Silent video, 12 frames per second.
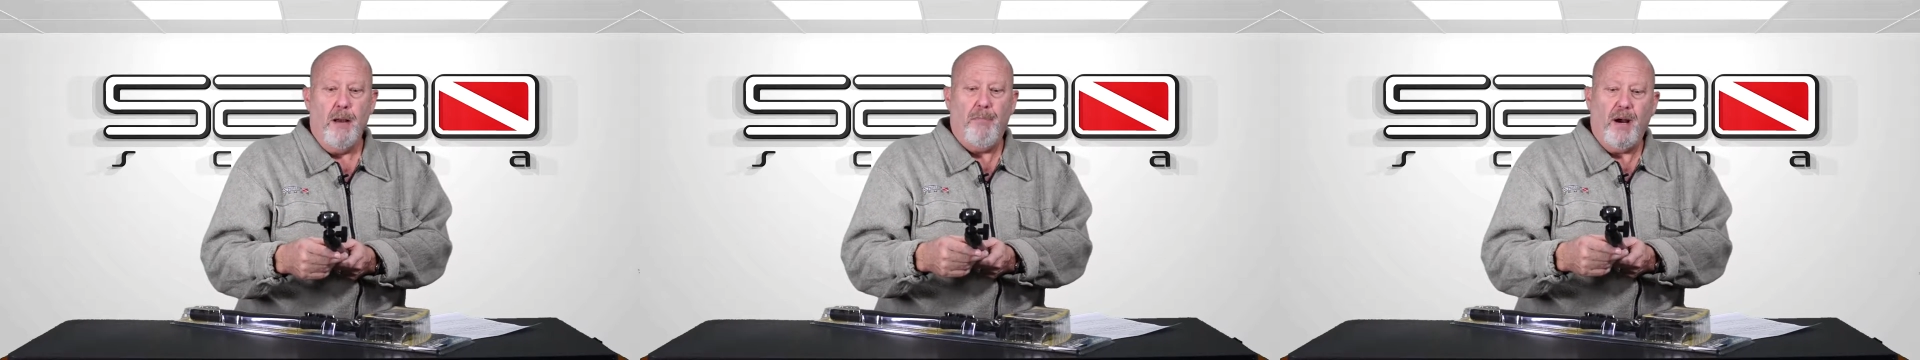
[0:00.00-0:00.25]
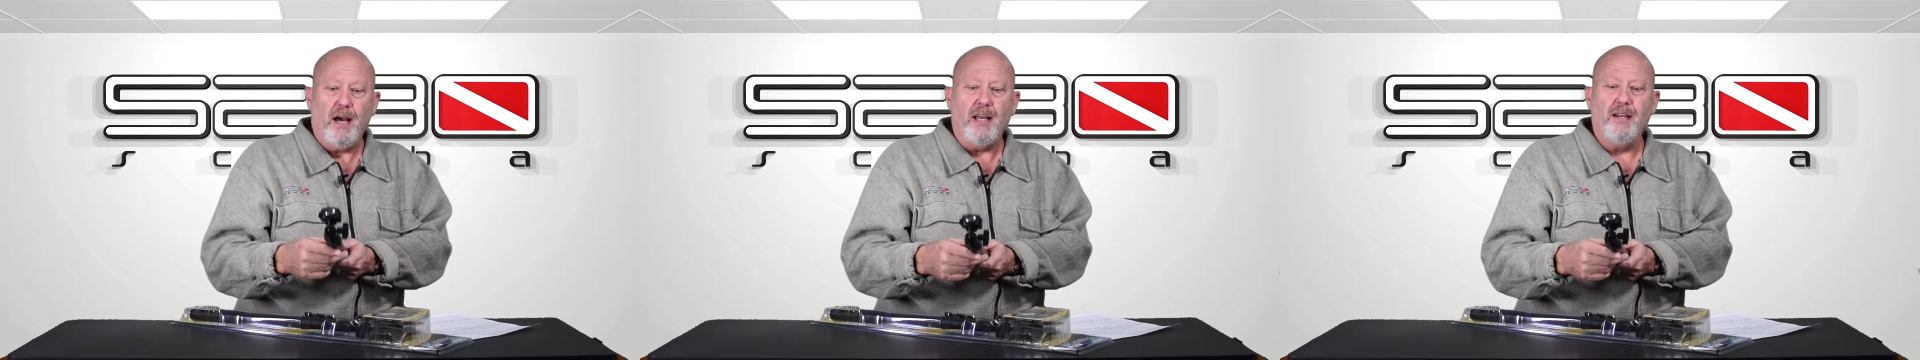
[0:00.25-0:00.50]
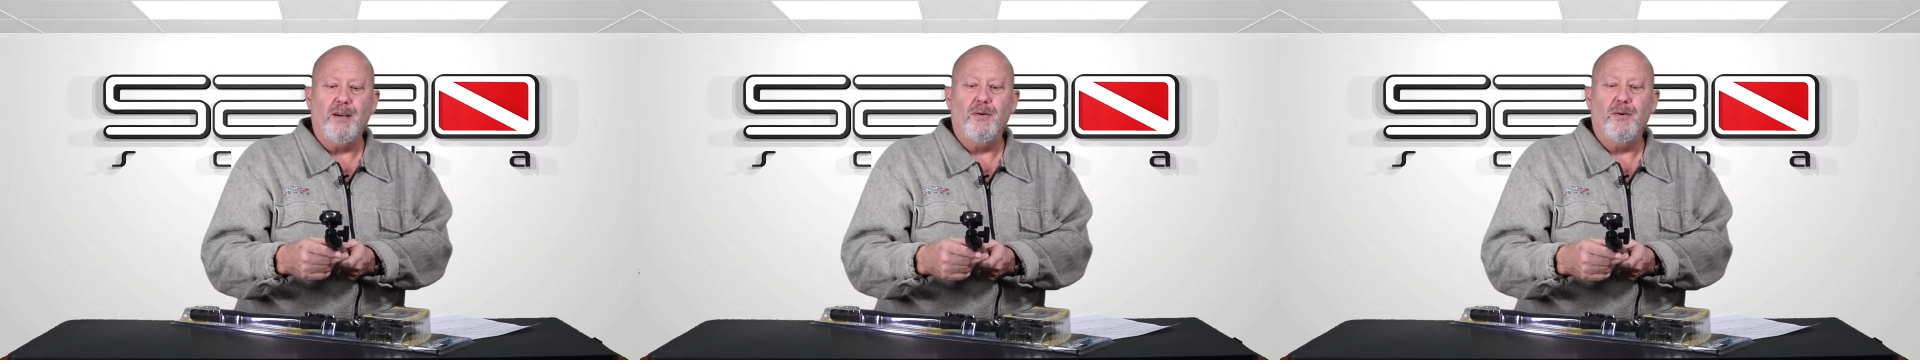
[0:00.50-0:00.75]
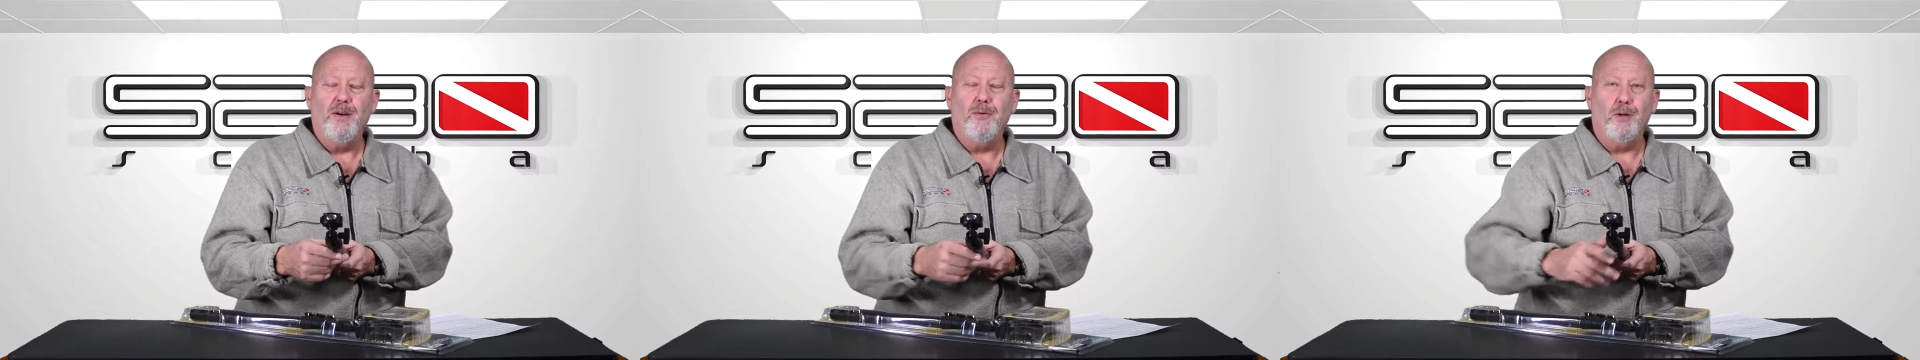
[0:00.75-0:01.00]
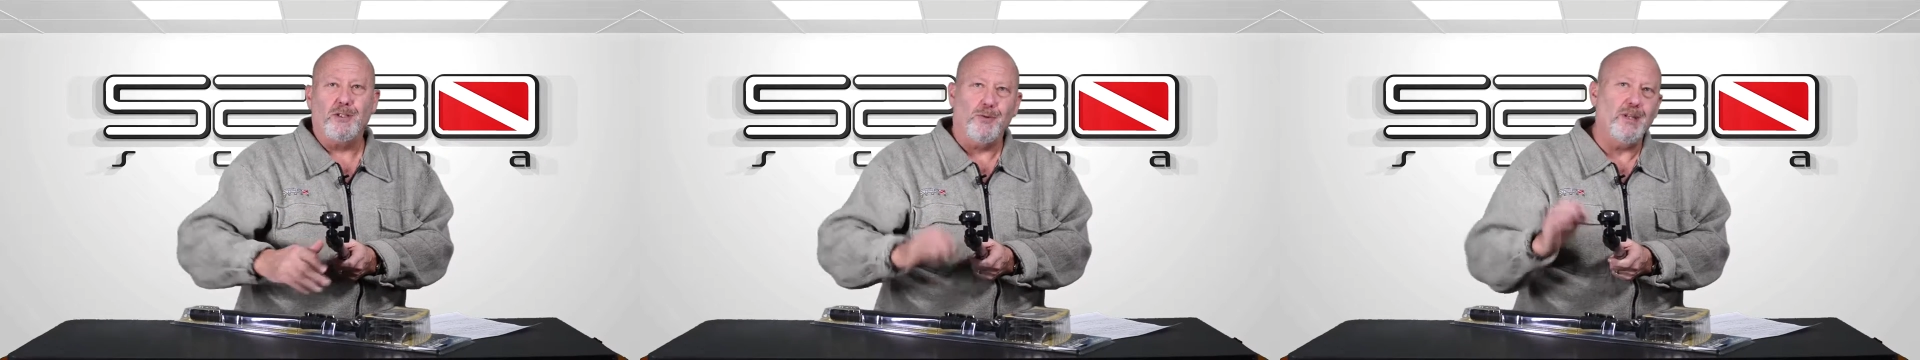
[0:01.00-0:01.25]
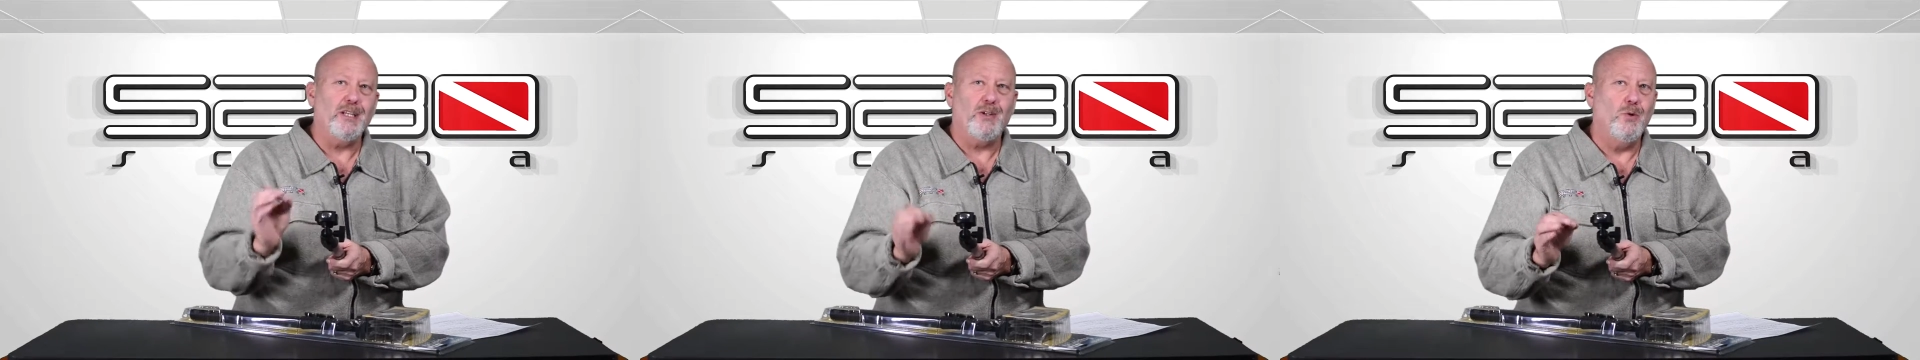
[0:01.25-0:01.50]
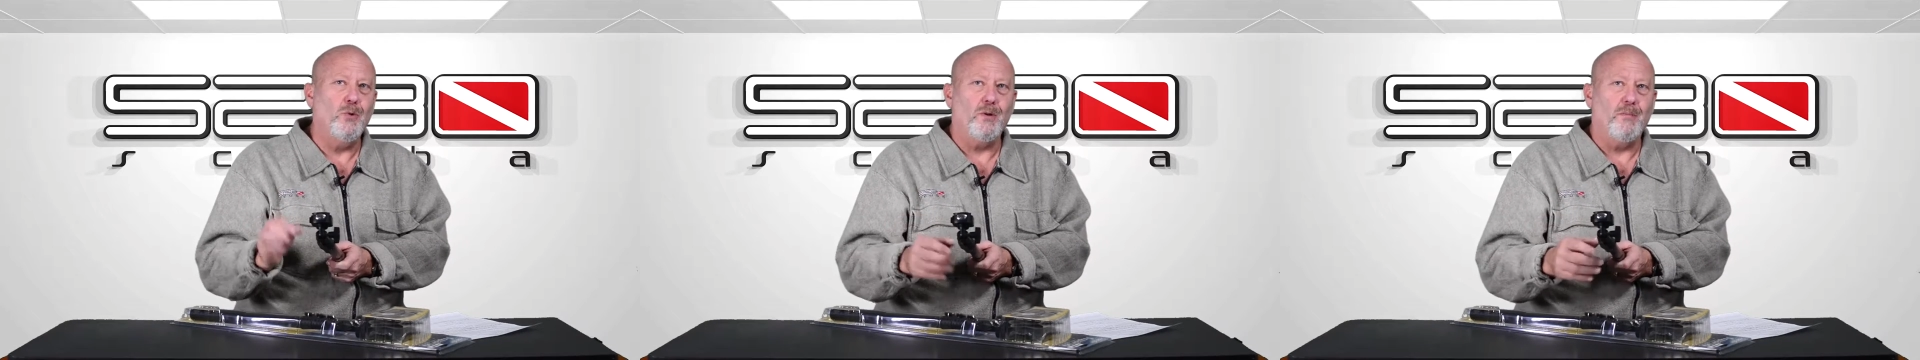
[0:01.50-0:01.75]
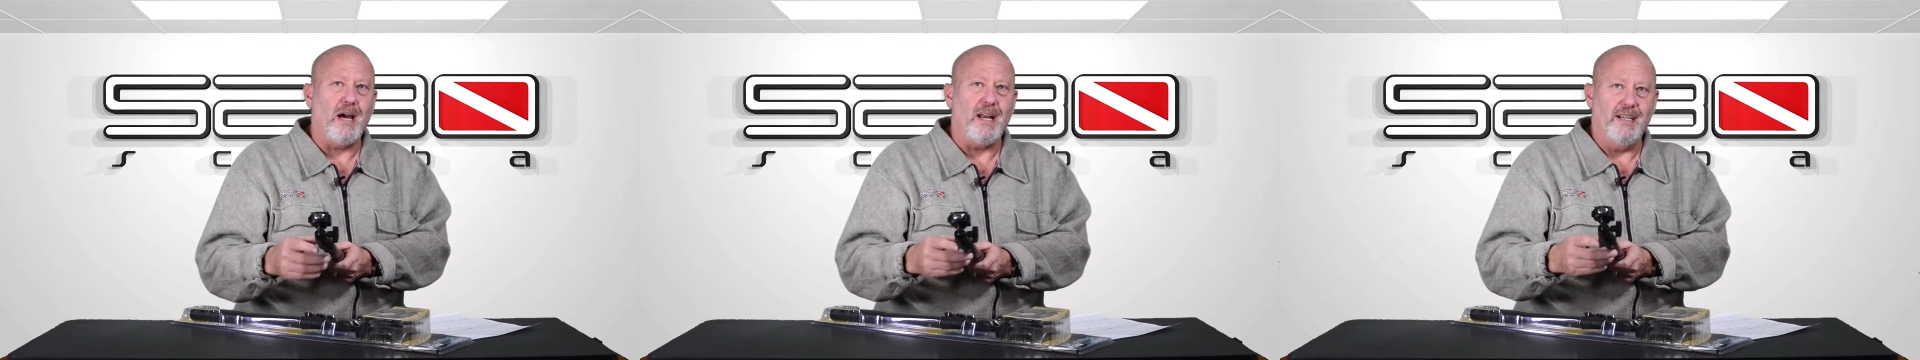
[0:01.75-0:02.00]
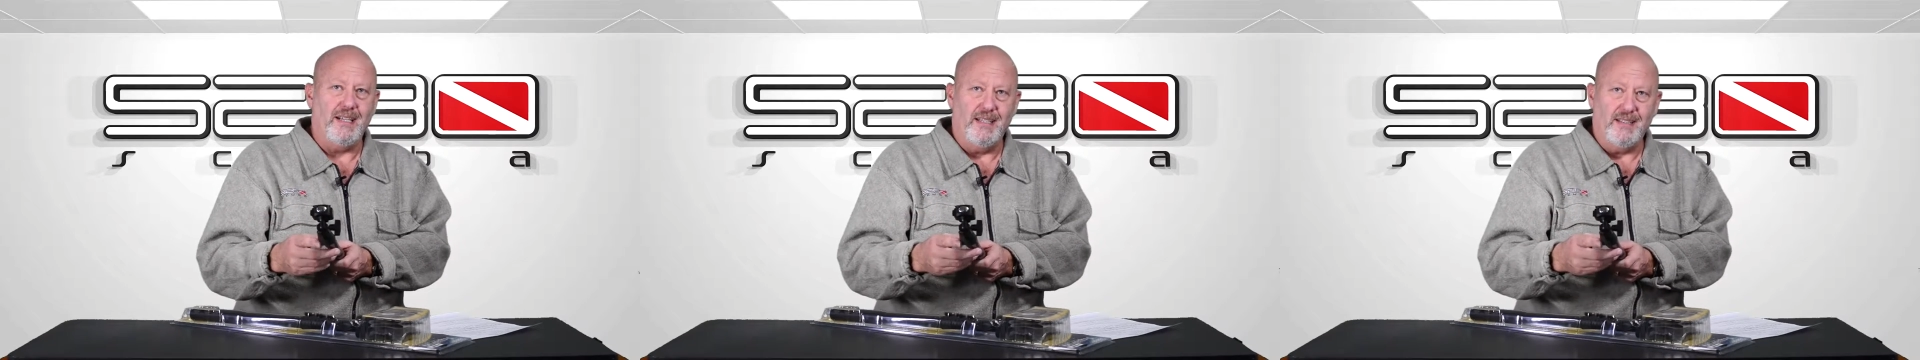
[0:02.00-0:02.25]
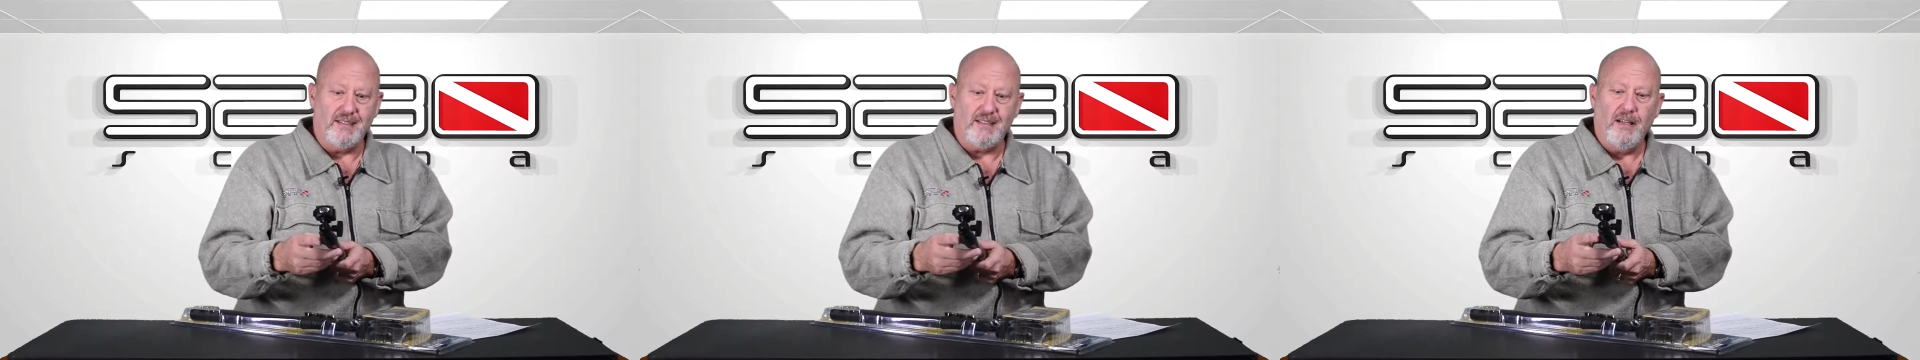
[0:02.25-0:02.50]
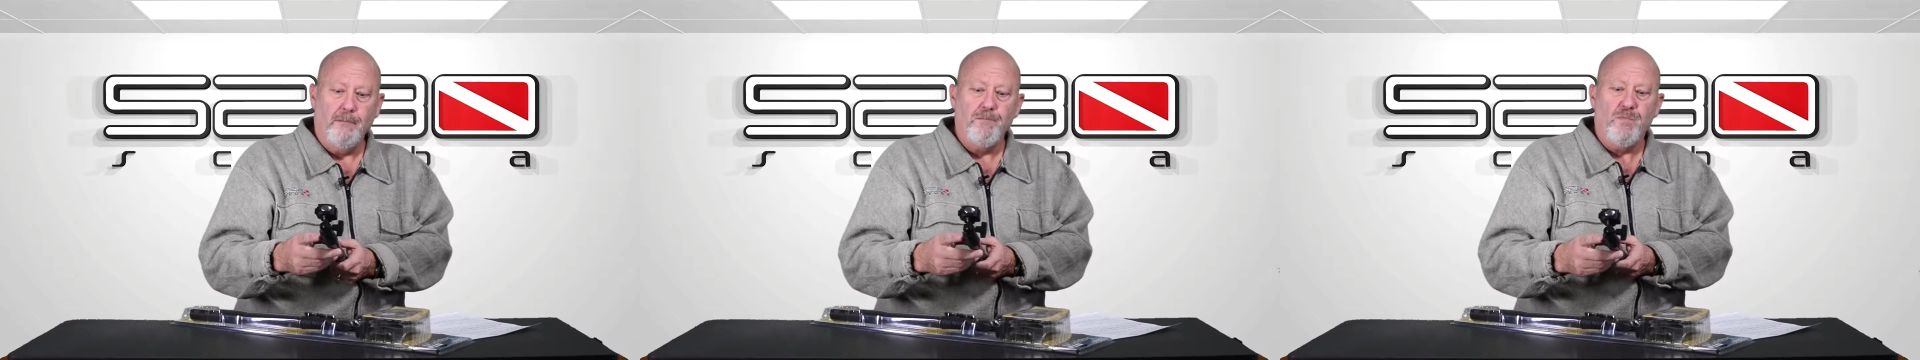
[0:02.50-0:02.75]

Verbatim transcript: But what's really cool about it is